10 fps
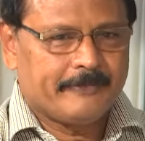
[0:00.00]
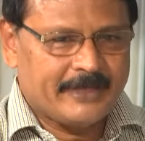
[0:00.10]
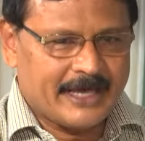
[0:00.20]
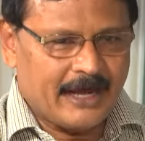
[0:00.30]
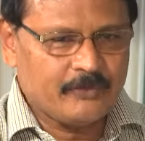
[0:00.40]

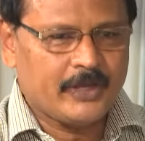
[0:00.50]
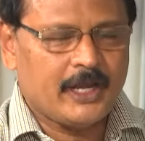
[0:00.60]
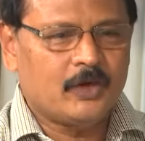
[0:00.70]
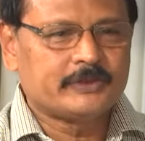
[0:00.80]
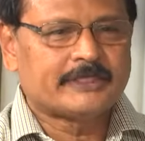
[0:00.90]
We have to
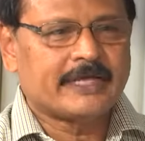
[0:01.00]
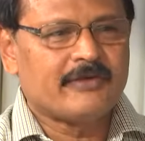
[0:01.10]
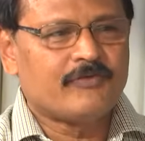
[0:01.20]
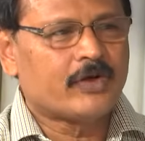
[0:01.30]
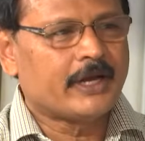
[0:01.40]
allow the
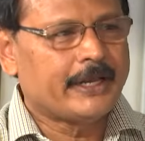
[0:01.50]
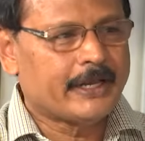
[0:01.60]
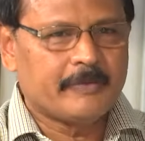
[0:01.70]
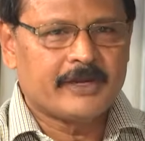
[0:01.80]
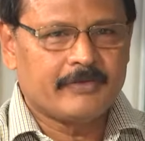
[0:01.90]
time for a
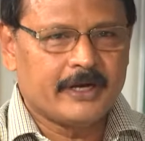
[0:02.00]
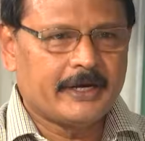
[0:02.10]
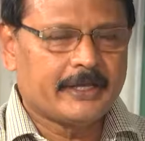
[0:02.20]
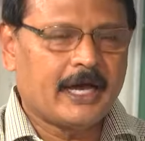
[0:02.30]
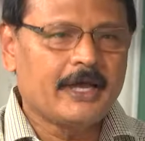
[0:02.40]
little bit of
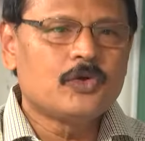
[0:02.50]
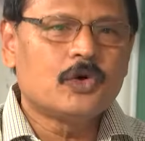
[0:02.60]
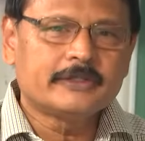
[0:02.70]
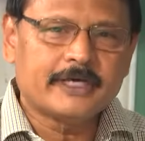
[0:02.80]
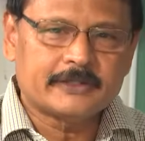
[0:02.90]
learning. I
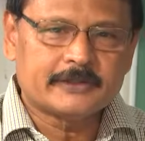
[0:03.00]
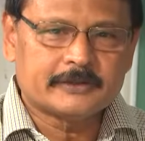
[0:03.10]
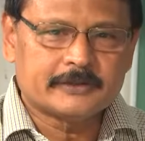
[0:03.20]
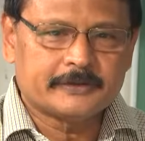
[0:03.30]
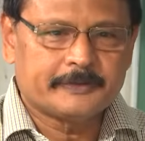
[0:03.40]
know that
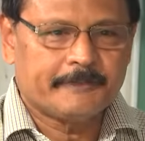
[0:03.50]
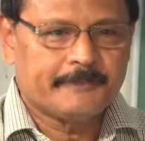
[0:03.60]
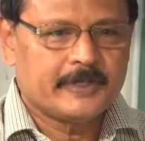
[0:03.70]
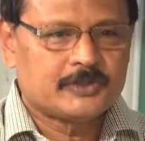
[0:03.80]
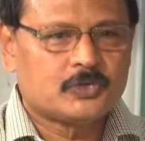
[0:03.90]

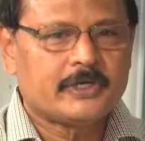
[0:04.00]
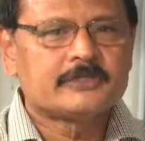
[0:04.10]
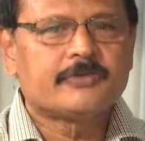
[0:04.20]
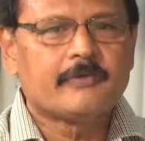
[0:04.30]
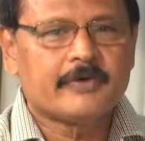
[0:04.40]

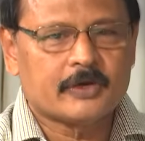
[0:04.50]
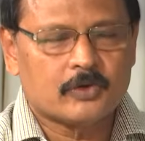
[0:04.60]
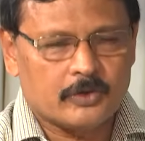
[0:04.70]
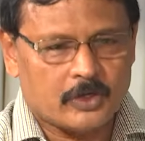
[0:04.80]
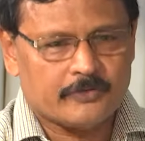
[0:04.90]
students will work,
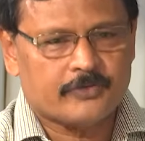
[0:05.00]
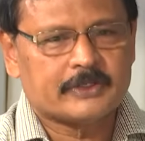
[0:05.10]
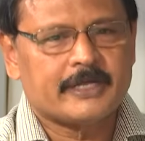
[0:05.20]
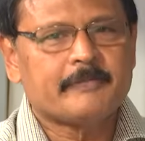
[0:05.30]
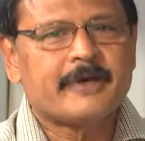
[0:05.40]
or for
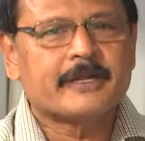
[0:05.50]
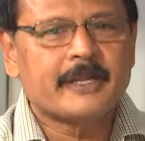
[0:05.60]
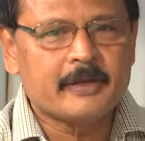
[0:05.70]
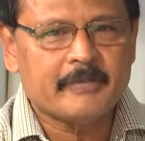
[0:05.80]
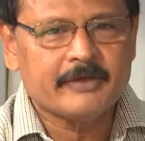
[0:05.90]
that matter
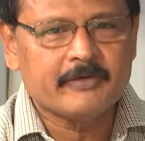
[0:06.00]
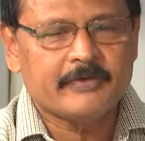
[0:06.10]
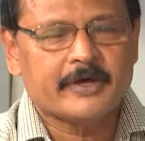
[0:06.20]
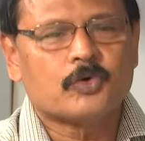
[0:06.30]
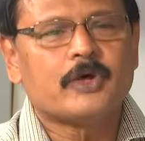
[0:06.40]
anybody will
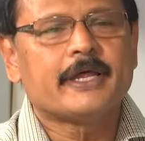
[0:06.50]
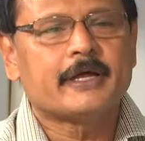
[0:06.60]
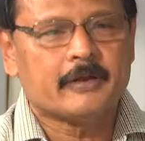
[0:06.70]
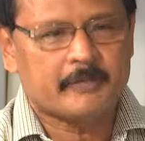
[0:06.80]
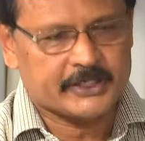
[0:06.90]
work only
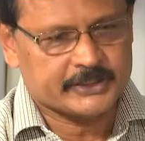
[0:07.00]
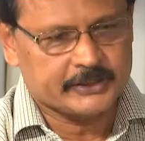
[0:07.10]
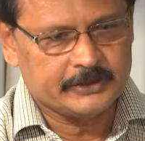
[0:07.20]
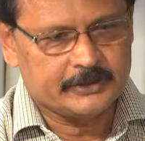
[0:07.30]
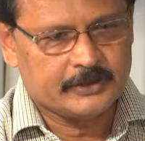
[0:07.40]
under
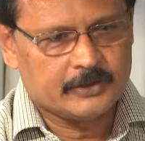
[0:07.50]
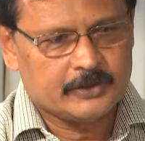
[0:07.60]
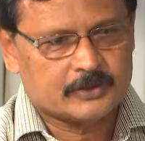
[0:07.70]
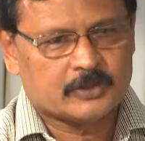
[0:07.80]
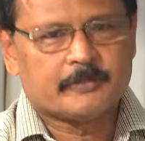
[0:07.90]
pressure.
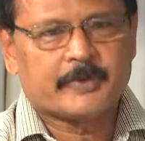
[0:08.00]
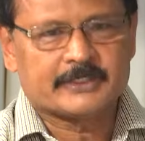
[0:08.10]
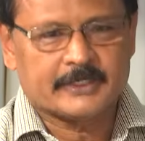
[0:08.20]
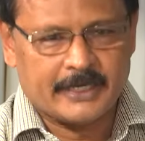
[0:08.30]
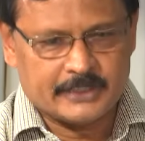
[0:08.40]
So the
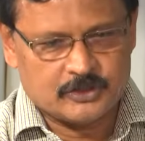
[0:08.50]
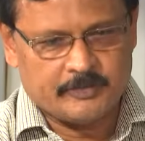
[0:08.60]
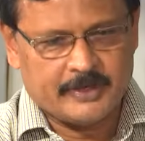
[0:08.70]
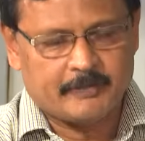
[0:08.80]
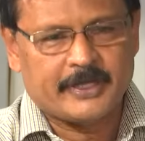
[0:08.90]
pressure has to
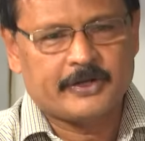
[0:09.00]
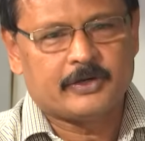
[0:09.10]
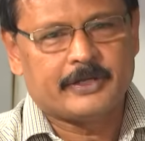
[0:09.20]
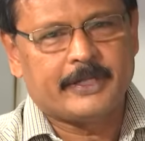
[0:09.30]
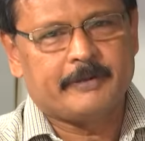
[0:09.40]
be applied
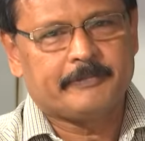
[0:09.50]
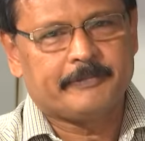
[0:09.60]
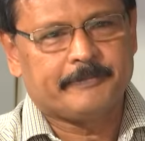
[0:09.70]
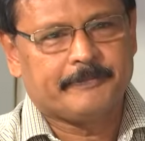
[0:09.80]
on them.